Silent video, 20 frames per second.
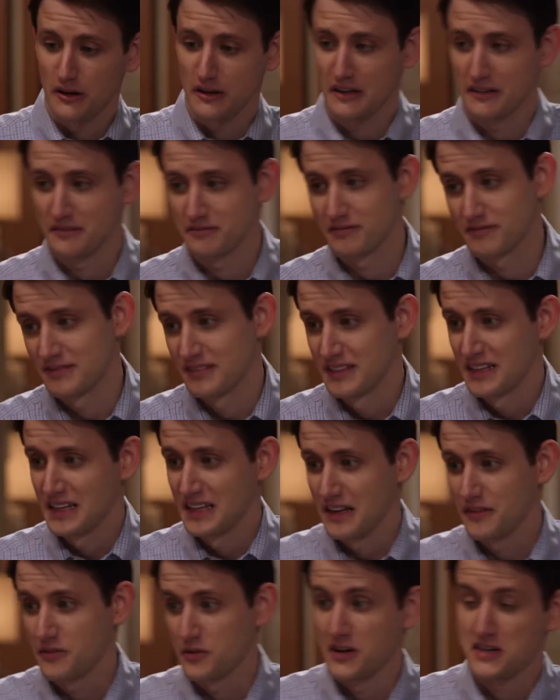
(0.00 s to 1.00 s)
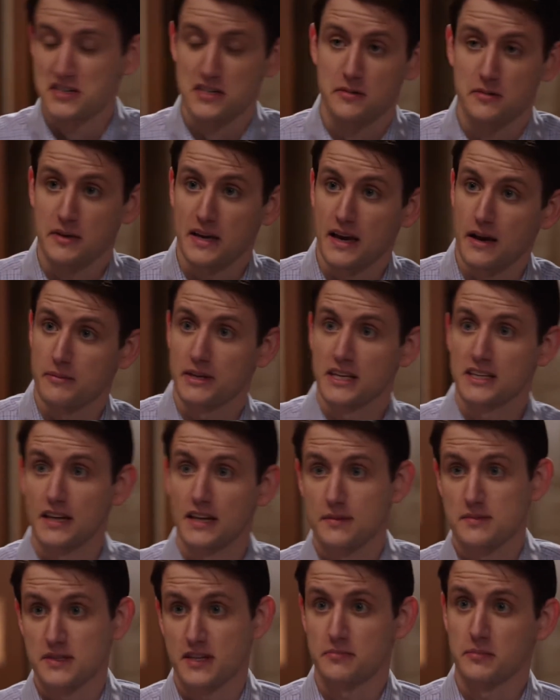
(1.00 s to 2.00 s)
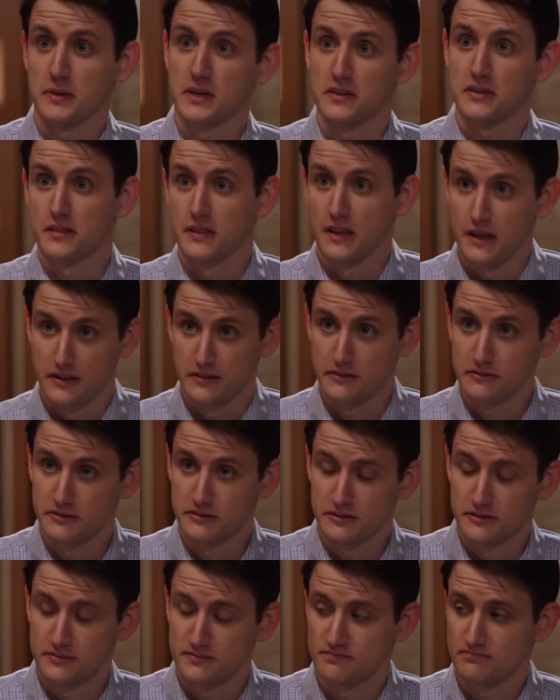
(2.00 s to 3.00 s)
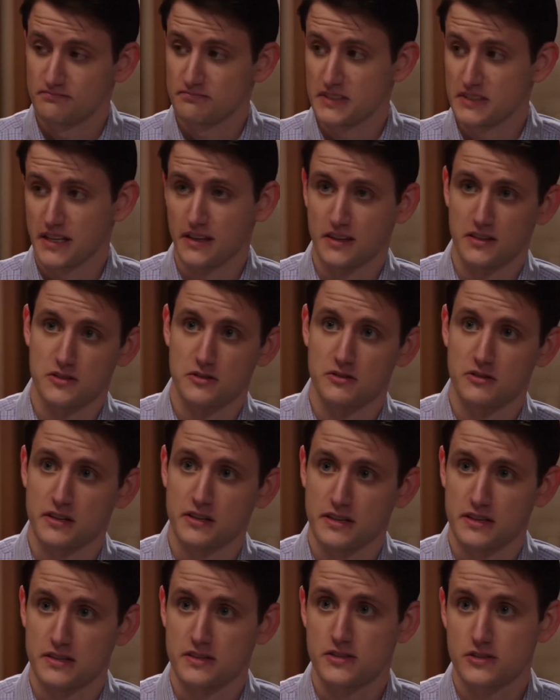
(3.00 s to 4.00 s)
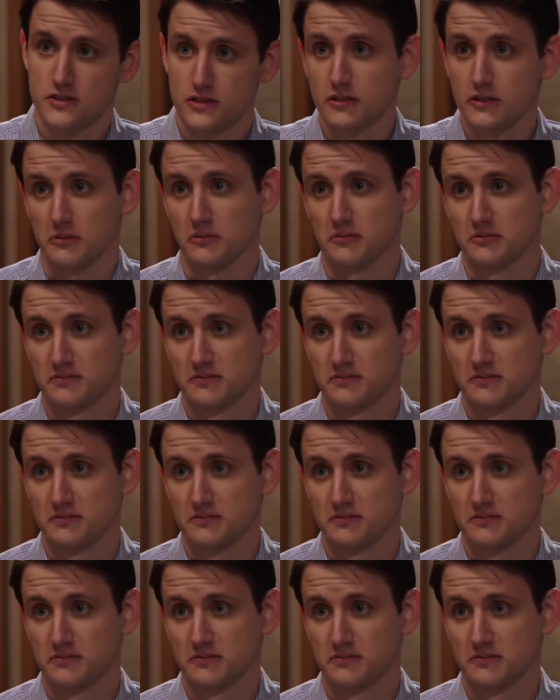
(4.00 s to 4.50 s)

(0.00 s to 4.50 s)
and you can get feedback from them. That's why you want to balance your